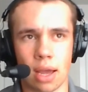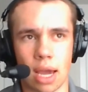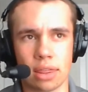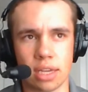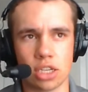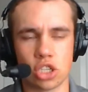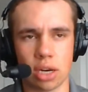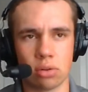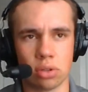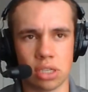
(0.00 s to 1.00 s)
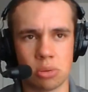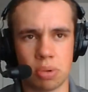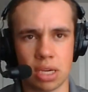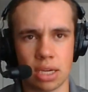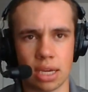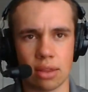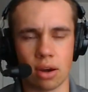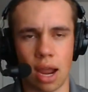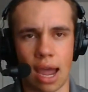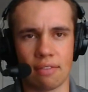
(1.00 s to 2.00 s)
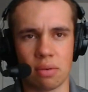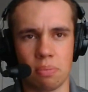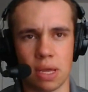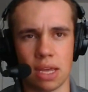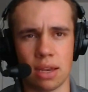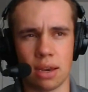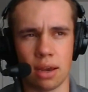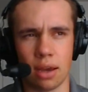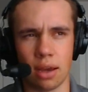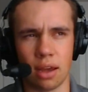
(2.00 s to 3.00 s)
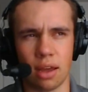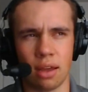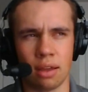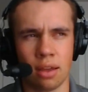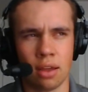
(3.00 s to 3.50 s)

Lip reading: I think generally speaking, there haven't been a